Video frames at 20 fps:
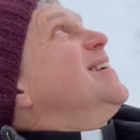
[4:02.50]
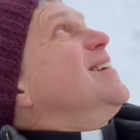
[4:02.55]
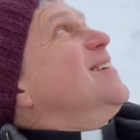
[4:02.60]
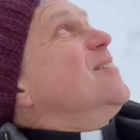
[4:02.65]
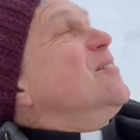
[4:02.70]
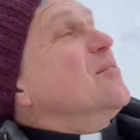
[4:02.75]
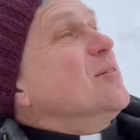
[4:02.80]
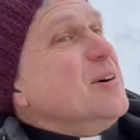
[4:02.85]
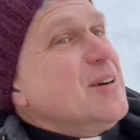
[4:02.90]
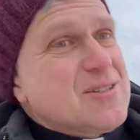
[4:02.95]

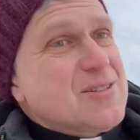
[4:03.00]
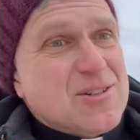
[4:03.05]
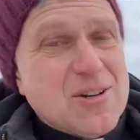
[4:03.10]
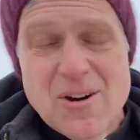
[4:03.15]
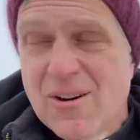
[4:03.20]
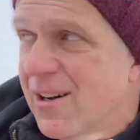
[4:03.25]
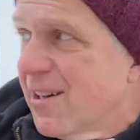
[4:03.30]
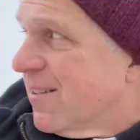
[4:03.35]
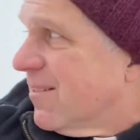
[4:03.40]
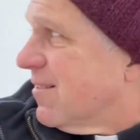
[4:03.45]
don't know where it's
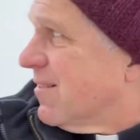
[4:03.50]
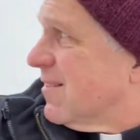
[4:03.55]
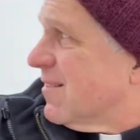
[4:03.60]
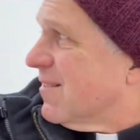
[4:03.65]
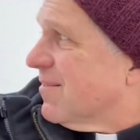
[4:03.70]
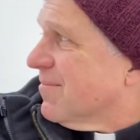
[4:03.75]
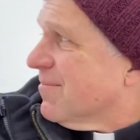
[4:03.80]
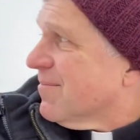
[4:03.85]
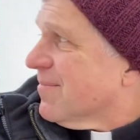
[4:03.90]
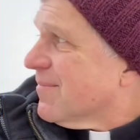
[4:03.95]
going.
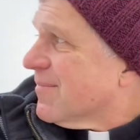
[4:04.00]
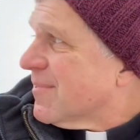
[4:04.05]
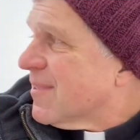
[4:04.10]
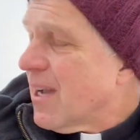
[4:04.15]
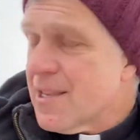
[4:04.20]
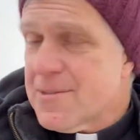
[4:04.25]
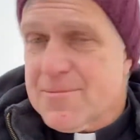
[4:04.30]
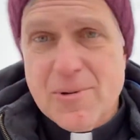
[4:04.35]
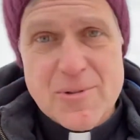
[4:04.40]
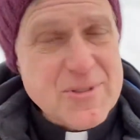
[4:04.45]

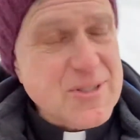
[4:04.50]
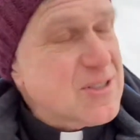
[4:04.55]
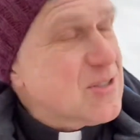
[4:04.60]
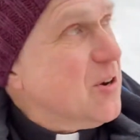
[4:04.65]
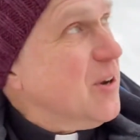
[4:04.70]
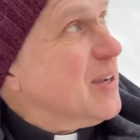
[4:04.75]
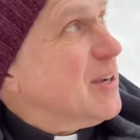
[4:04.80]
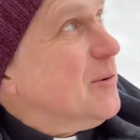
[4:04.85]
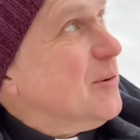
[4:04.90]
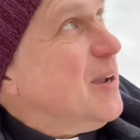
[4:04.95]
I suppose it's
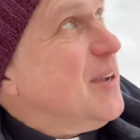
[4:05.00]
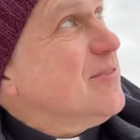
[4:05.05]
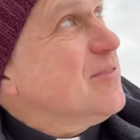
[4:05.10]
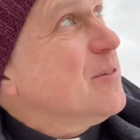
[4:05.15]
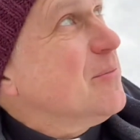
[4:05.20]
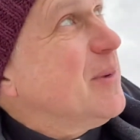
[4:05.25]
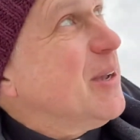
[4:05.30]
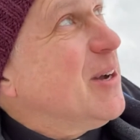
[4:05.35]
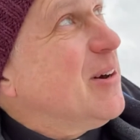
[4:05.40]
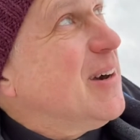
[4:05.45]
going away
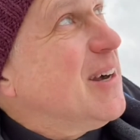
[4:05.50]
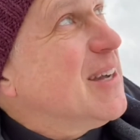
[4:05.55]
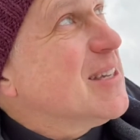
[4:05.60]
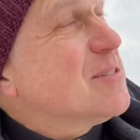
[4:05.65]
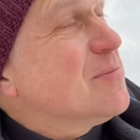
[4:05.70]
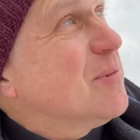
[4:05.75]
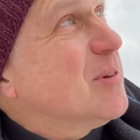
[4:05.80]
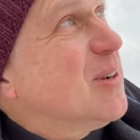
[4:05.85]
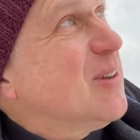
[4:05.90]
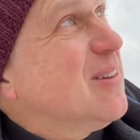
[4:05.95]
from Mayo
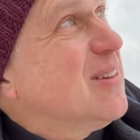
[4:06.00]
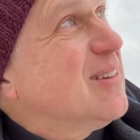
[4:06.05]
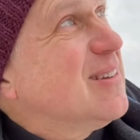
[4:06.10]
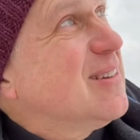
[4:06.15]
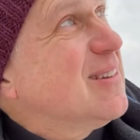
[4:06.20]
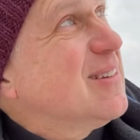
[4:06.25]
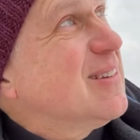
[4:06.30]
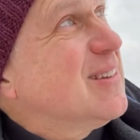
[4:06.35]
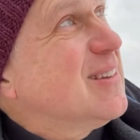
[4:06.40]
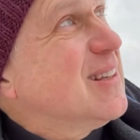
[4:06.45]
Hospital.
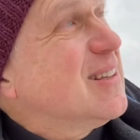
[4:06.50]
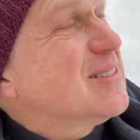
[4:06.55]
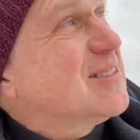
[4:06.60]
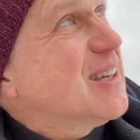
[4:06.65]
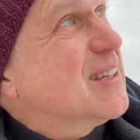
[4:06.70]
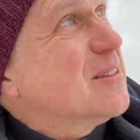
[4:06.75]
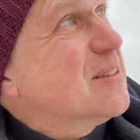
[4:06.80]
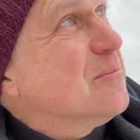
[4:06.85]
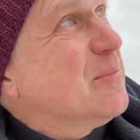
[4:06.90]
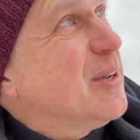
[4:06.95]
Looks
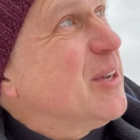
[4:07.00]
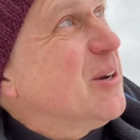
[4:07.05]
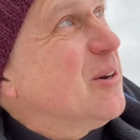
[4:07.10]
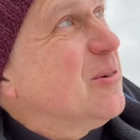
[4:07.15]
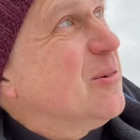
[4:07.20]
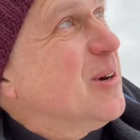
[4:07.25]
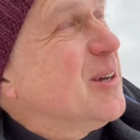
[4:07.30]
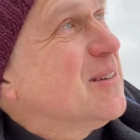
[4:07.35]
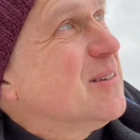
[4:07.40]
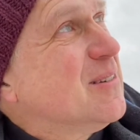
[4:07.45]
like the Mayo
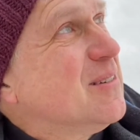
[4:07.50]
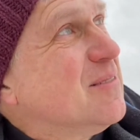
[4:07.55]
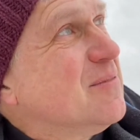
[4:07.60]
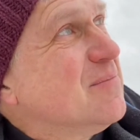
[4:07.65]
one.